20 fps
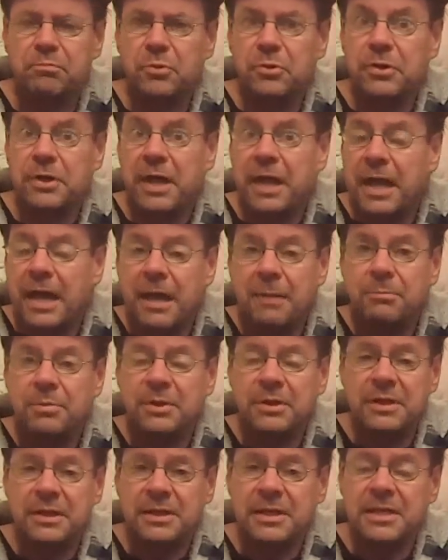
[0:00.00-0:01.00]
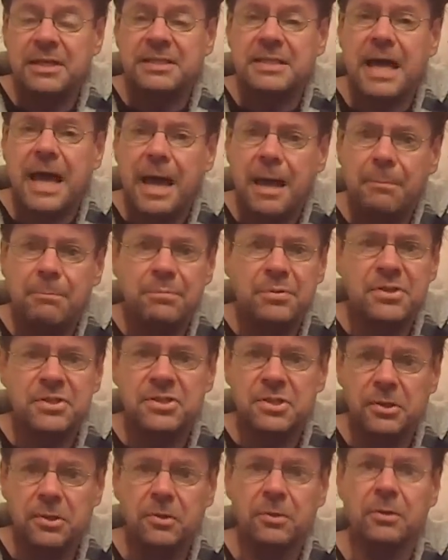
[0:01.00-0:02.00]
Bunnahabhain, and it's
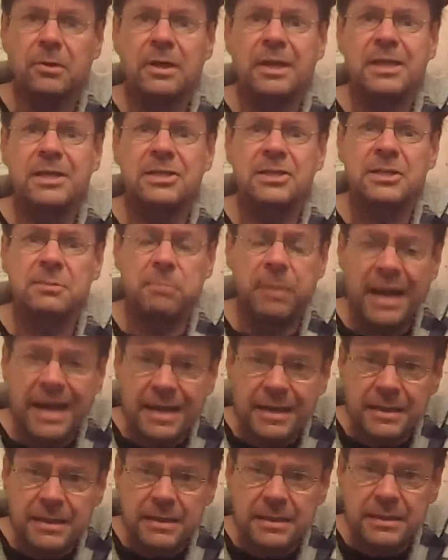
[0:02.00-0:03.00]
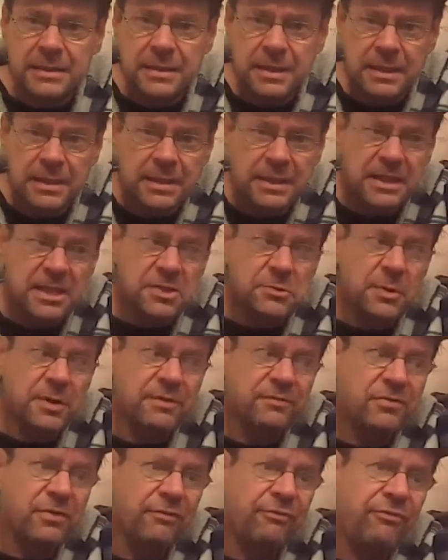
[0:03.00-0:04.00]
absolutely splendid. It's
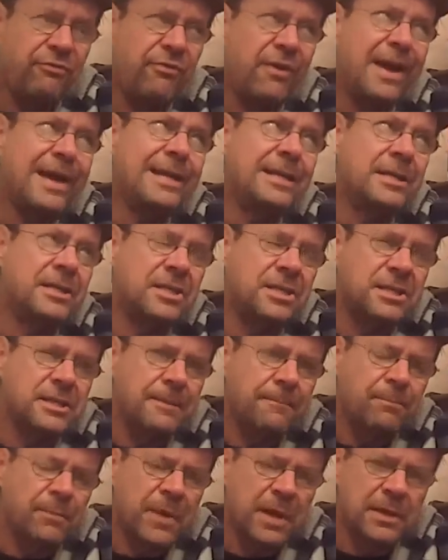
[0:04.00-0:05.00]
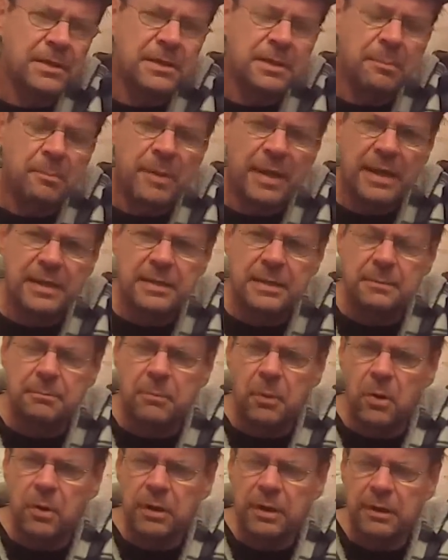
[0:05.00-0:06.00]
one of the finest
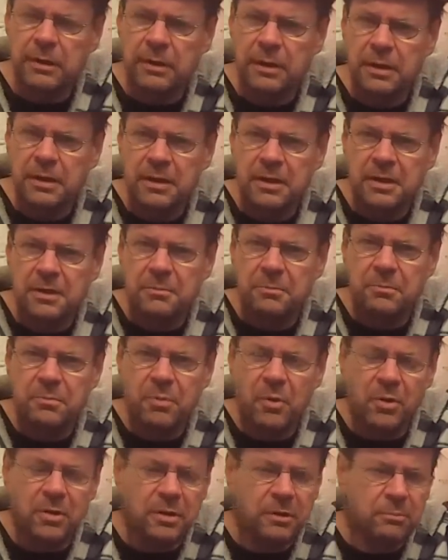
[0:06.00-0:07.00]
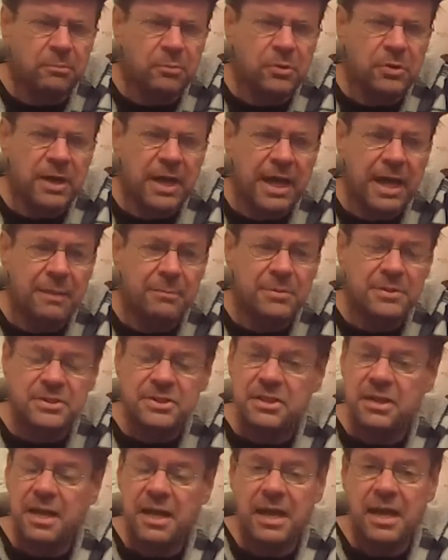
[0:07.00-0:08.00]
independent bottle bottle
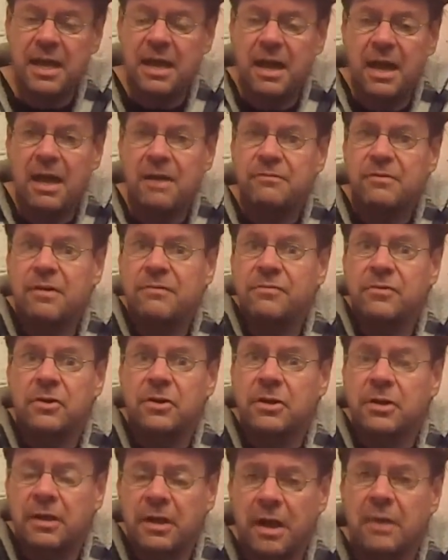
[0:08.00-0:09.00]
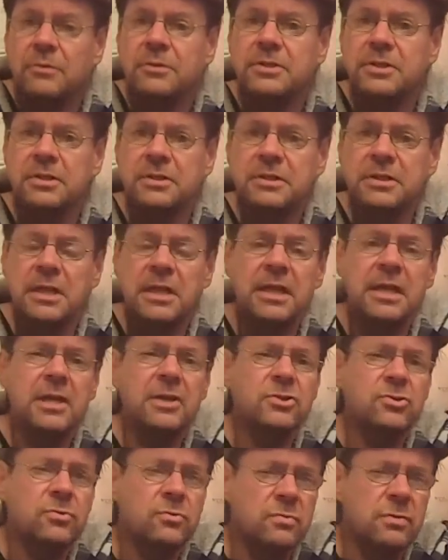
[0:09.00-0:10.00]
Bunnahabhains I've ever encountered.
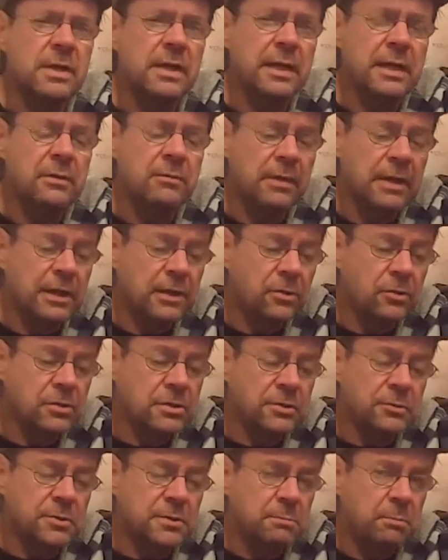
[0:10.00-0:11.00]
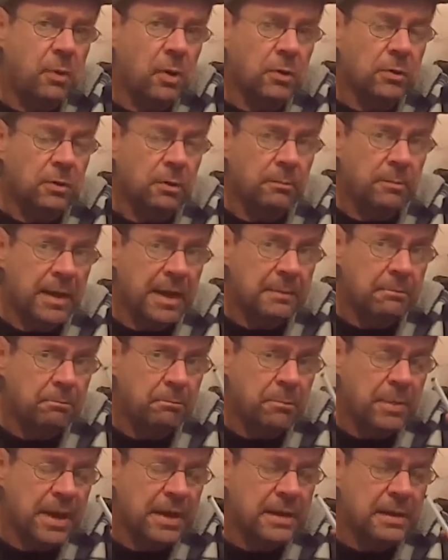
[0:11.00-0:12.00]
It's really, really good, and it was bottled by
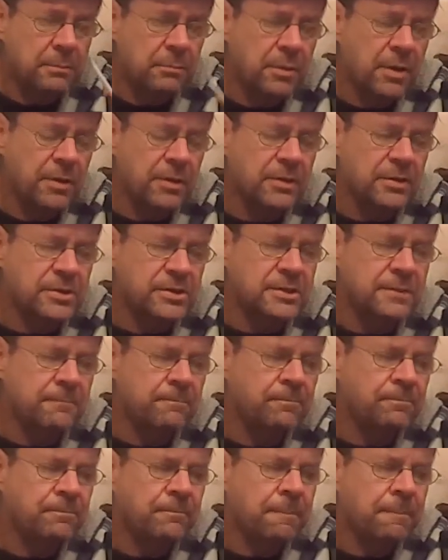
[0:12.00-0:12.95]
Berry Brothers.